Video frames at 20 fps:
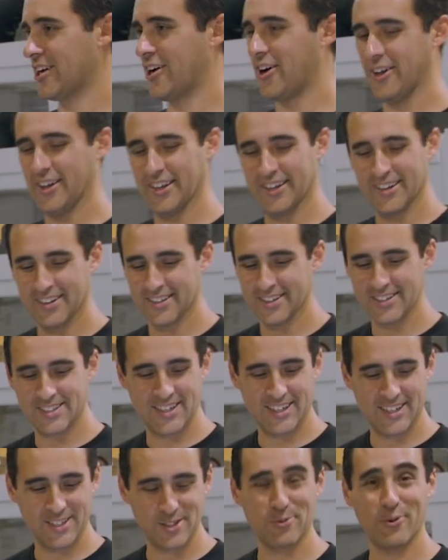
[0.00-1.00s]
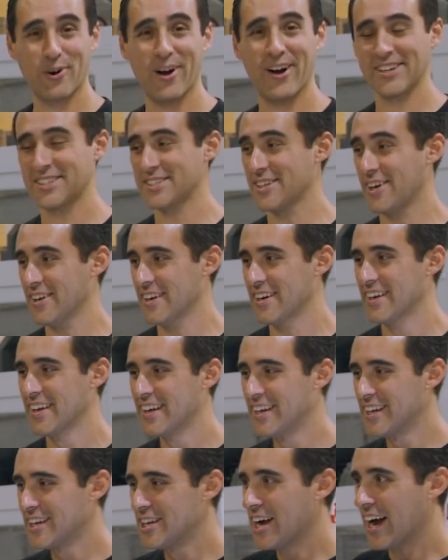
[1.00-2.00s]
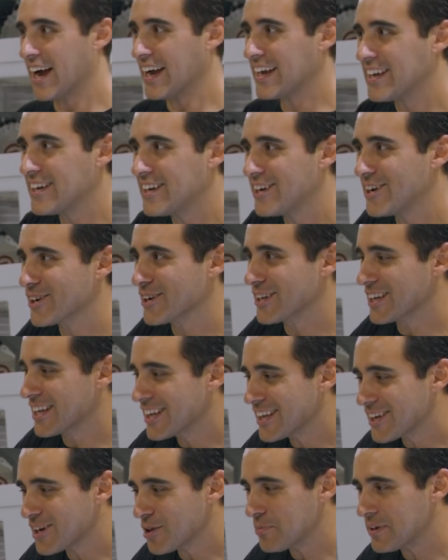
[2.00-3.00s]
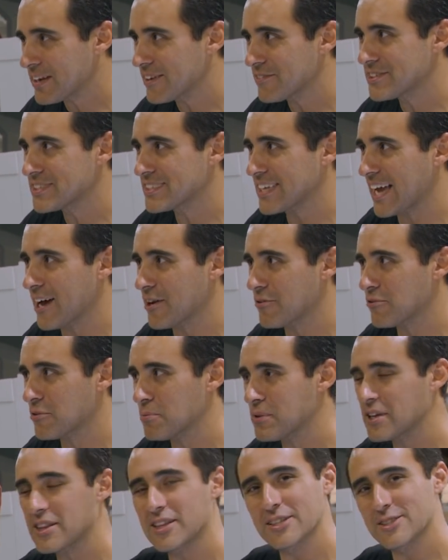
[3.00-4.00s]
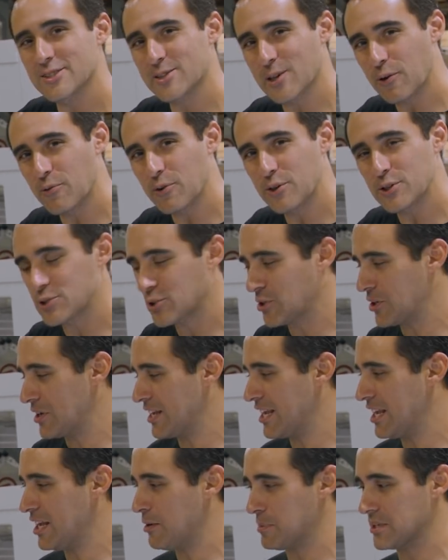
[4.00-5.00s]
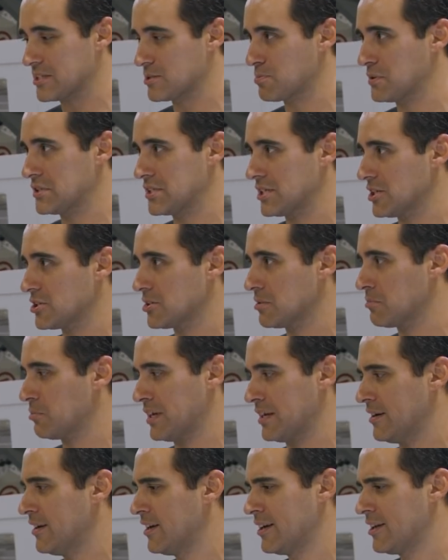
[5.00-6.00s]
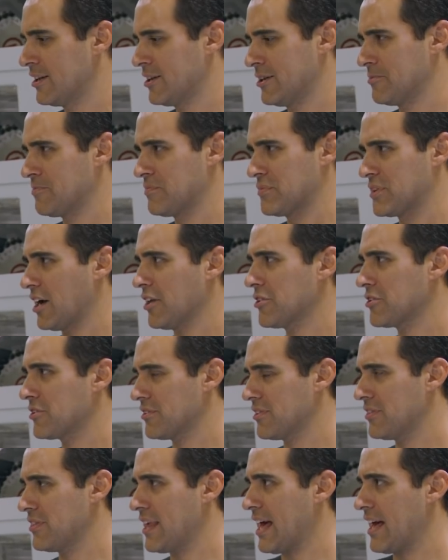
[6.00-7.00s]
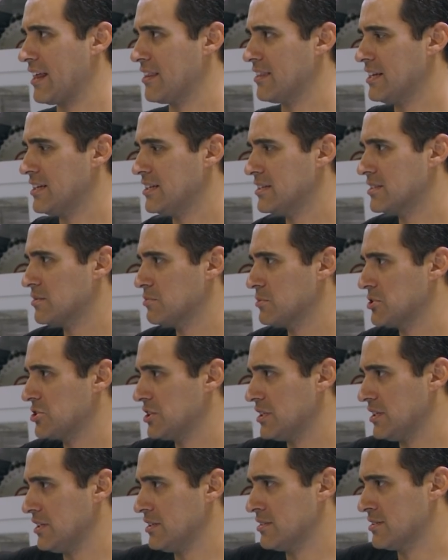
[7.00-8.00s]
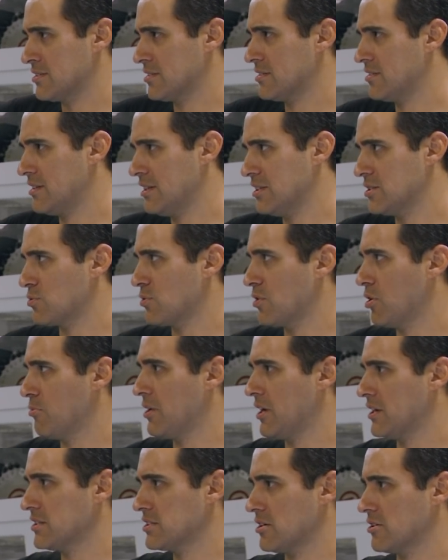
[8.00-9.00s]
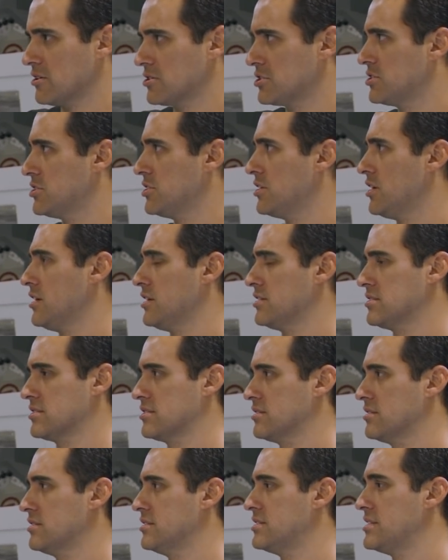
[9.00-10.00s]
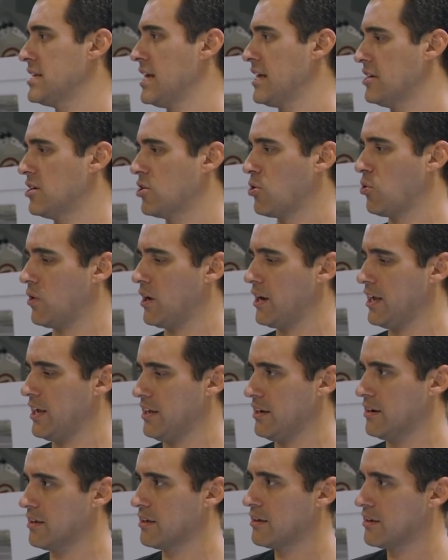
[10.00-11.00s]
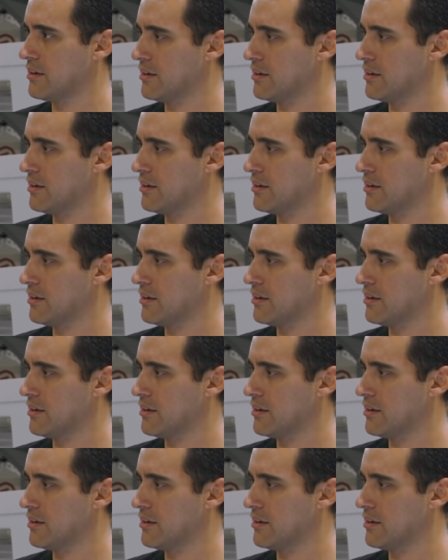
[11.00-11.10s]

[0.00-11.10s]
solid. This thing is rock solid. I can hear a little bit of sound from it. The servo's trying to keep its position, but other than that, these machines, these robots are just dead quiet.